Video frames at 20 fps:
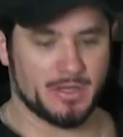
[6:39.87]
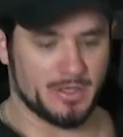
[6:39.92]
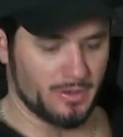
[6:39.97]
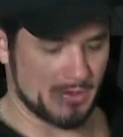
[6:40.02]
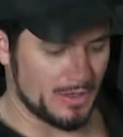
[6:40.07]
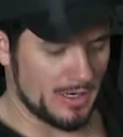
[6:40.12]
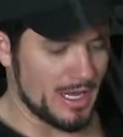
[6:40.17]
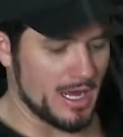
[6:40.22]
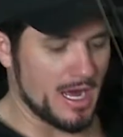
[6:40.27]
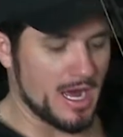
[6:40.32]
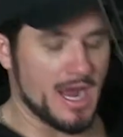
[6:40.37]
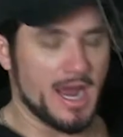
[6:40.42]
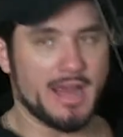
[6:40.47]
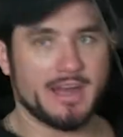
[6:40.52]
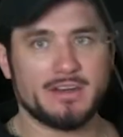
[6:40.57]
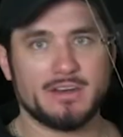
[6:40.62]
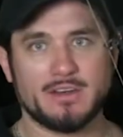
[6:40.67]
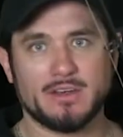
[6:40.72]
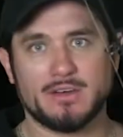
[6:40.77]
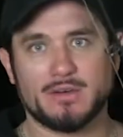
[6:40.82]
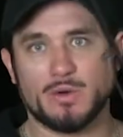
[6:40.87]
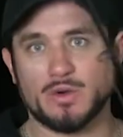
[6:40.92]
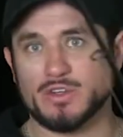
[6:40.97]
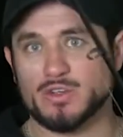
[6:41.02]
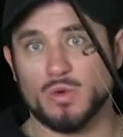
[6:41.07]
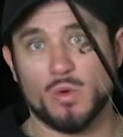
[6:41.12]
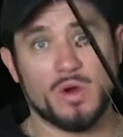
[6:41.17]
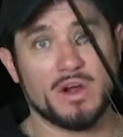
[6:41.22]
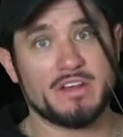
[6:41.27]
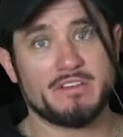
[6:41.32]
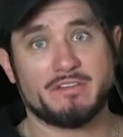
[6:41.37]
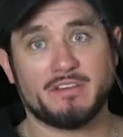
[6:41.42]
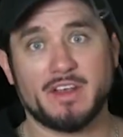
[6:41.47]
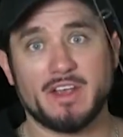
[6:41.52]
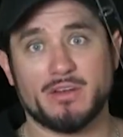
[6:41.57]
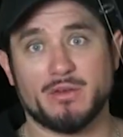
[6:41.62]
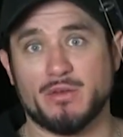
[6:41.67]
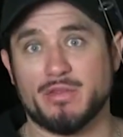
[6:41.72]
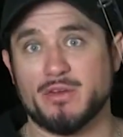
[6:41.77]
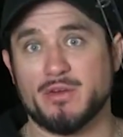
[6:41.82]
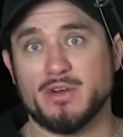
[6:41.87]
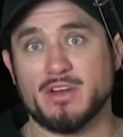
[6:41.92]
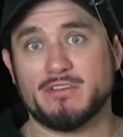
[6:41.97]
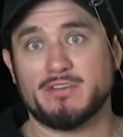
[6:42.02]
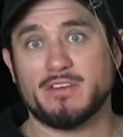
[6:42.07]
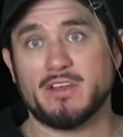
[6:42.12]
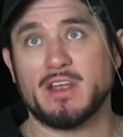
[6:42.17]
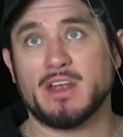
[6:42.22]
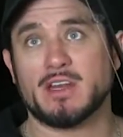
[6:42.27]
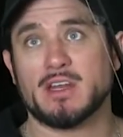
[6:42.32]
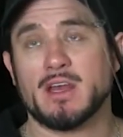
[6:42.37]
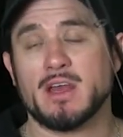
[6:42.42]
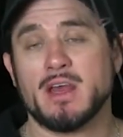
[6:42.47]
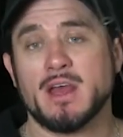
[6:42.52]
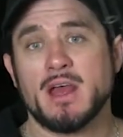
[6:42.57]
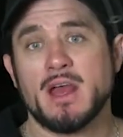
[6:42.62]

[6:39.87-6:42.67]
your line, or 20 feet, or 30 feet,